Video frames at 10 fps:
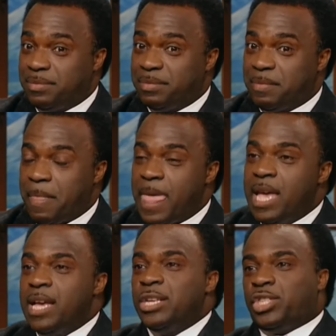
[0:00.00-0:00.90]
Wow.
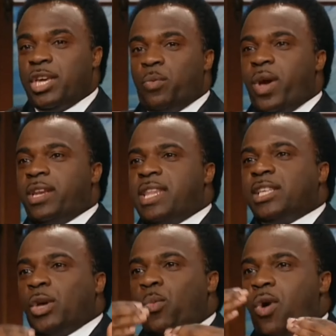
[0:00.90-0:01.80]
See, when
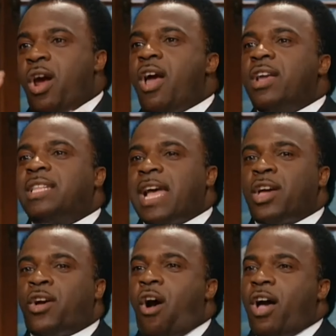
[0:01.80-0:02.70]
there's a word that
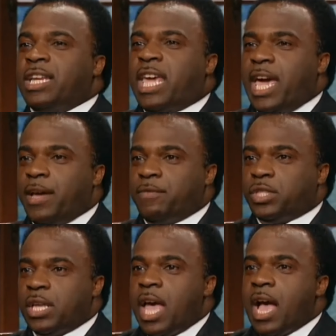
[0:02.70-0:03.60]
wow. God gives,
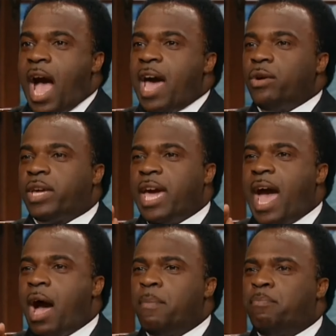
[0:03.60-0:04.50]
I don't care
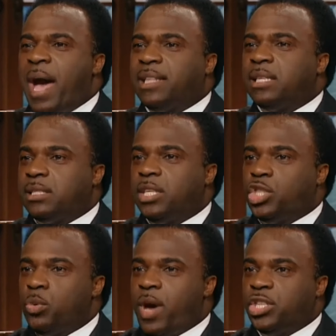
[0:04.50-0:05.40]
how bad the
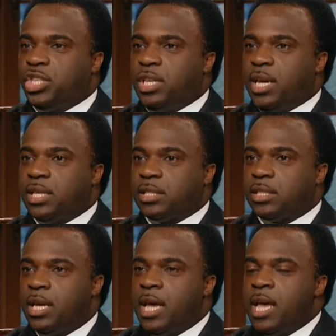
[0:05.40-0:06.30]
situation is,
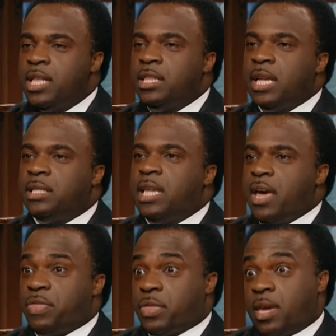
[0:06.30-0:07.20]
the
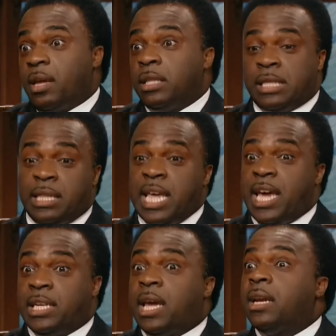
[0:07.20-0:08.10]
death can, the
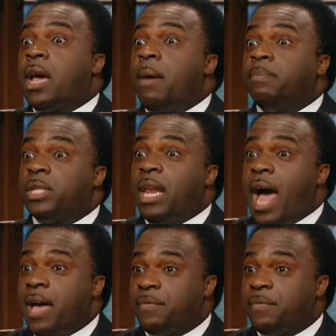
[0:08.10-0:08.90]
dead can come to absolutely, life.